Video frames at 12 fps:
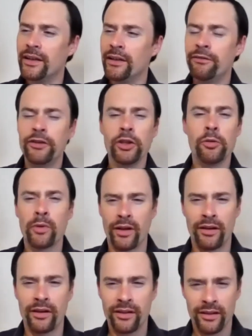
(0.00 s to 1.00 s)
if you
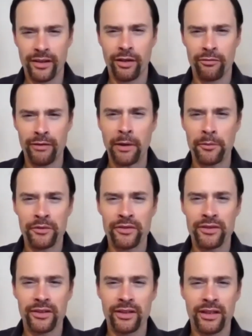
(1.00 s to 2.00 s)
were around
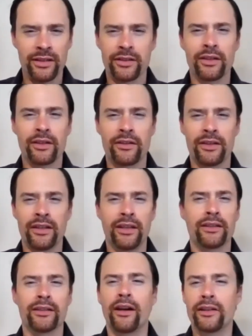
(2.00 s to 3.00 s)
in the
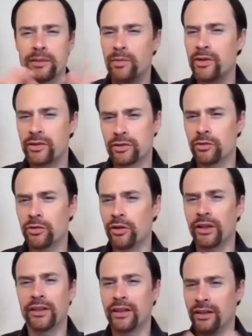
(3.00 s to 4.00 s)
Enlightenment
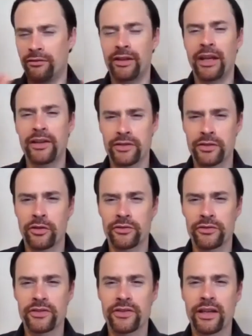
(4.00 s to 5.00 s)
or in the
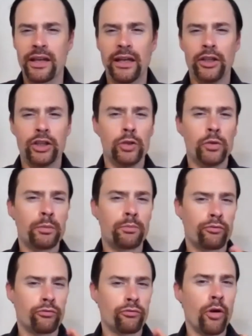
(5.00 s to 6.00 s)
Renaissance, you would
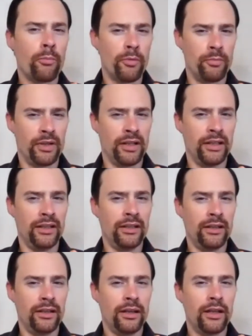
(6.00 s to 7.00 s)

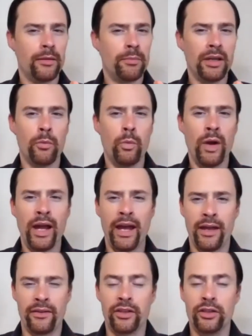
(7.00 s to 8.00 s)
probably be
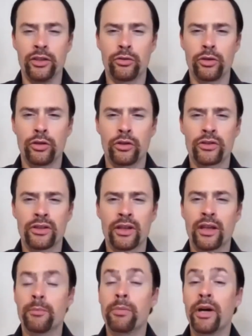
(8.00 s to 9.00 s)
aware that you could
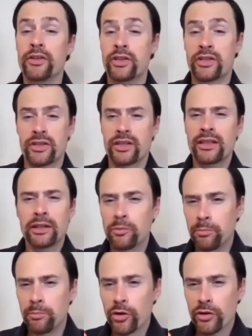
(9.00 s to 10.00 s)
purchase
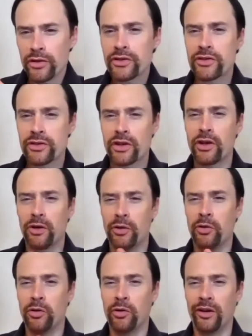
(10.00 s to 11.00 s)
little books
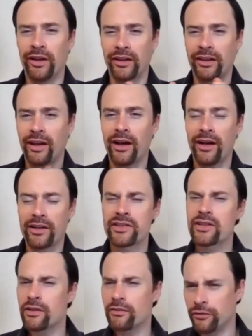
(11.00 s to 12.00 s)
or uh,
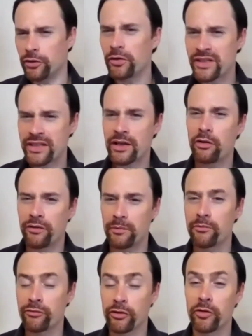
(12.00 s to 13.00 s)
cards for your self
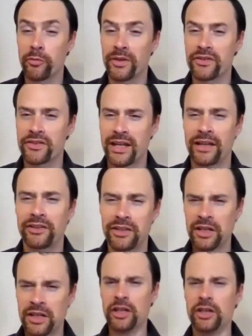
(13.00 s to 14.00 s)
improvement and
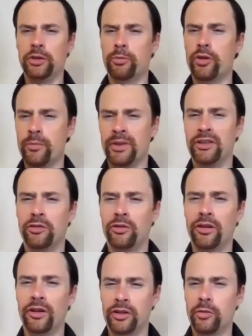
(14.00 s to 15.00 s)
you put them in
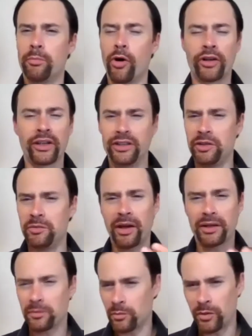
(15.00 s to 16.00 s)
your, your pocket. You
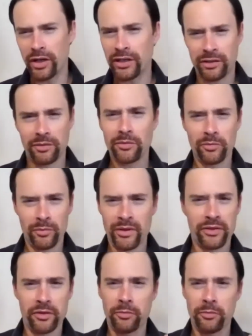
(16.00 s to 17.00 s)
might work
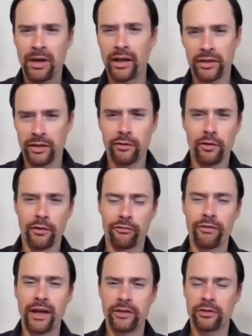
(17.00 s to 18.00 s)
with your partner or a
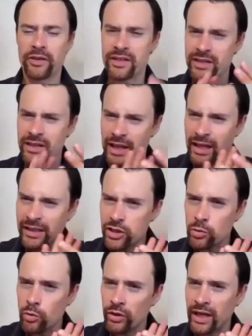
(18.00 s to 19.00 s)
friend on this, and
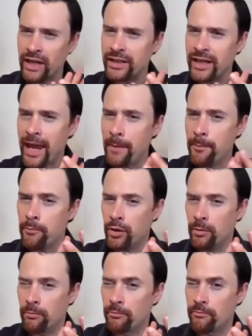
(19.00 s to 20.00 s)
each one had an
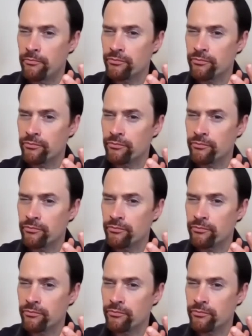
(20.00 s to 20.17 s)
emblem.